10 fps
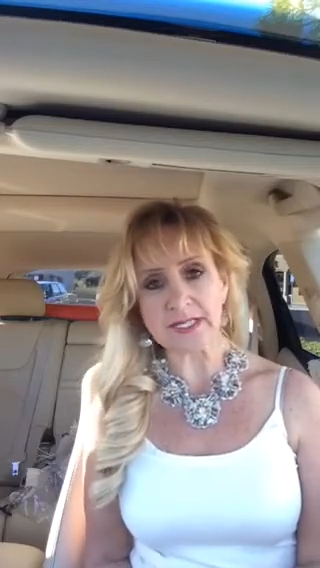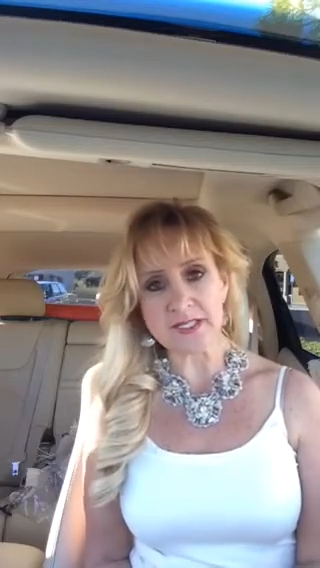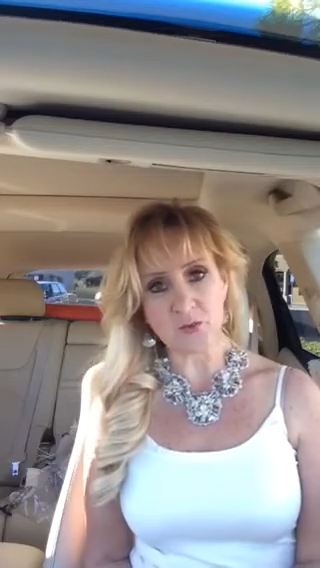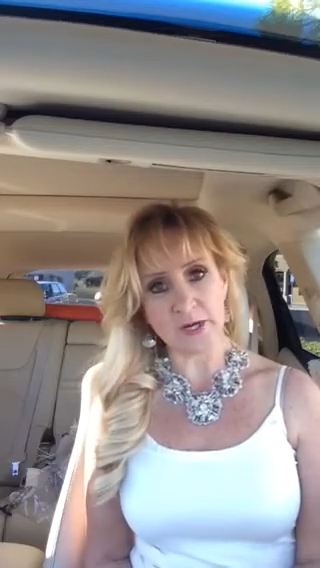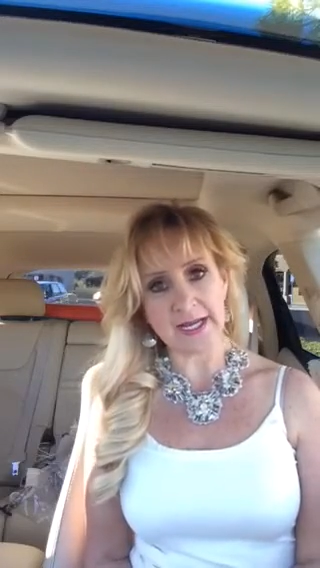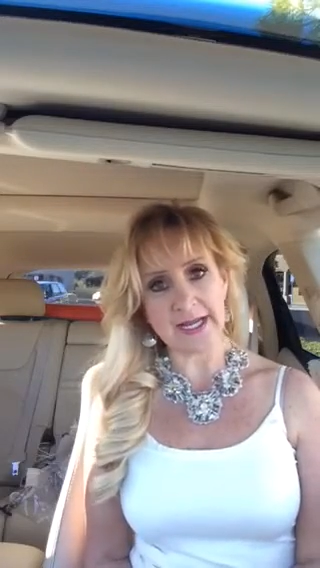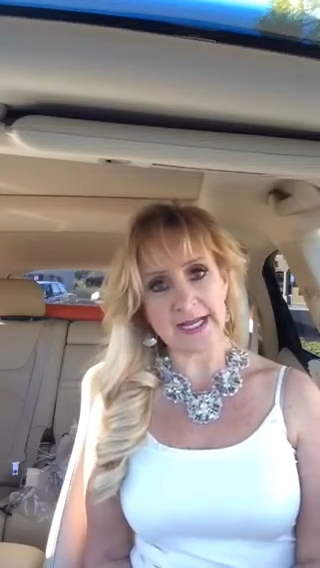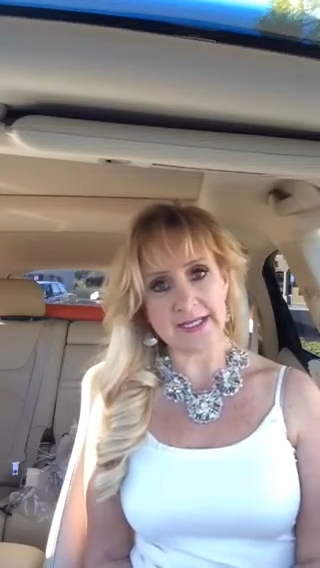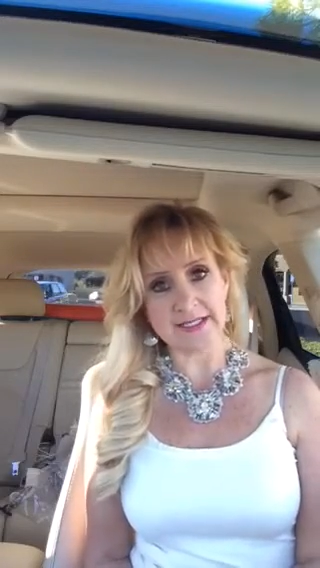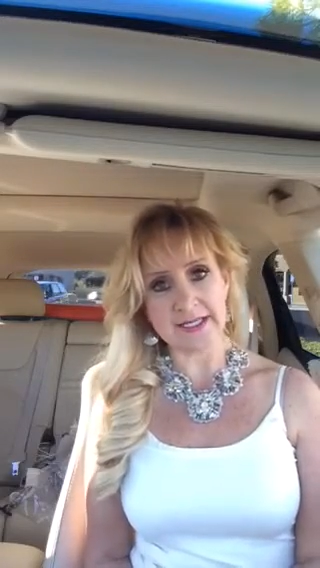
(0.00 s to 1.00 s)
is what I
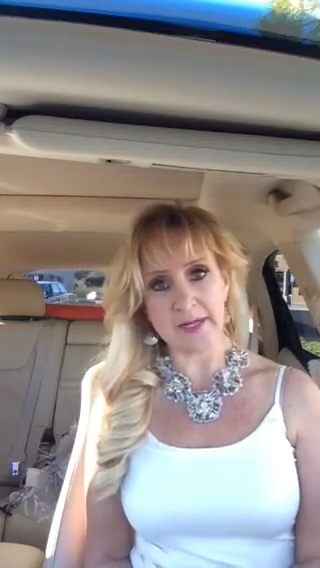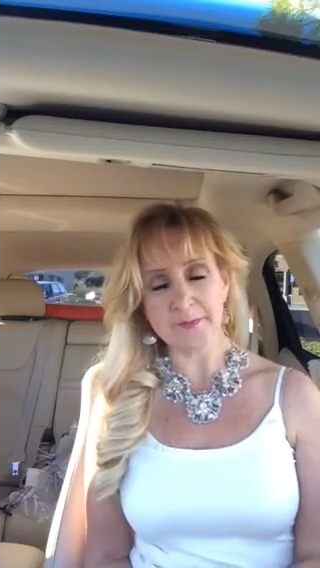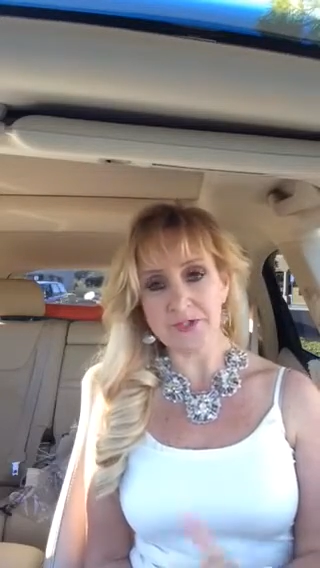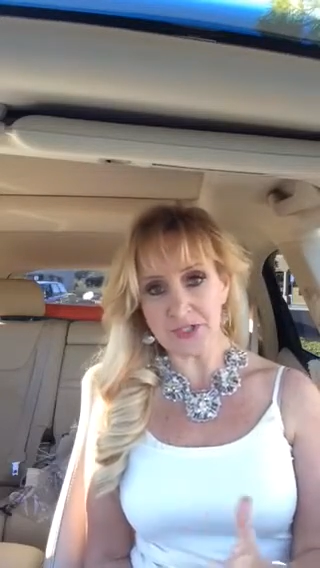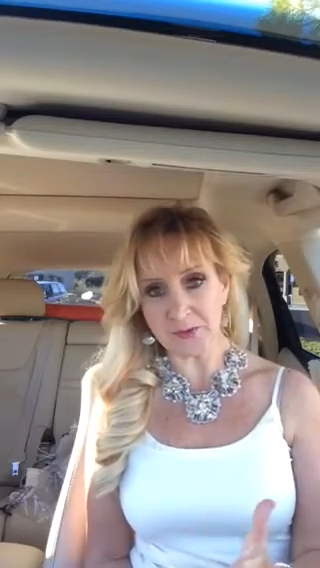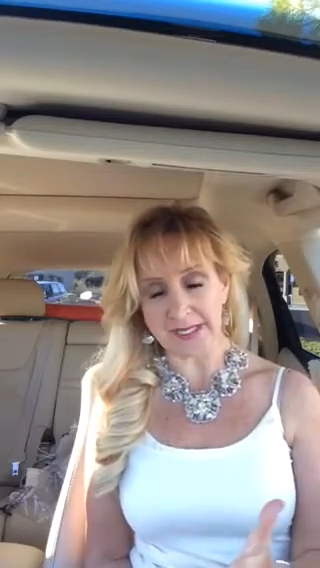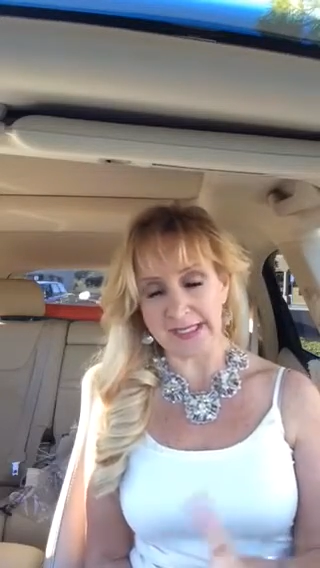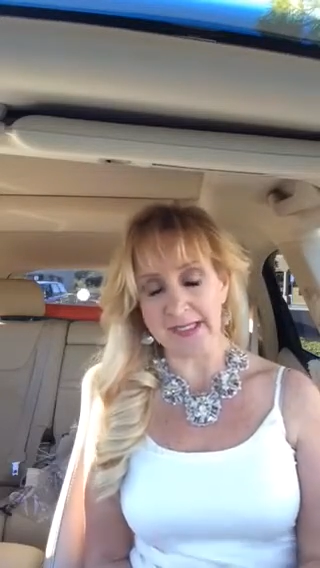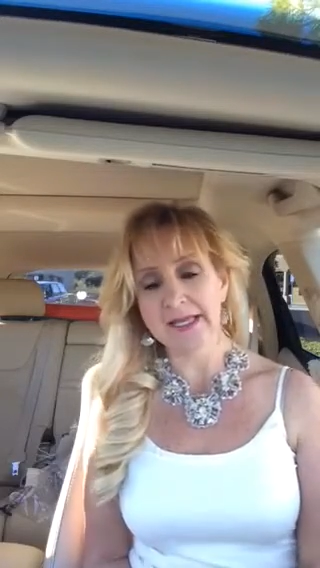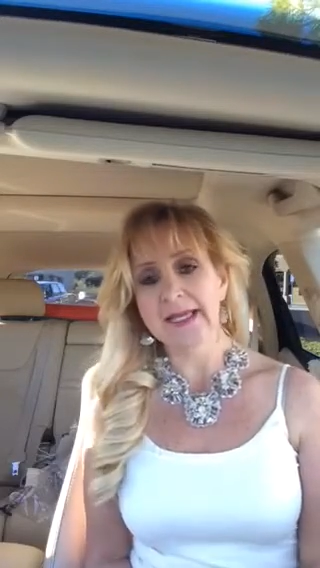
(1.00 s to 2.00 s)
ended up doing.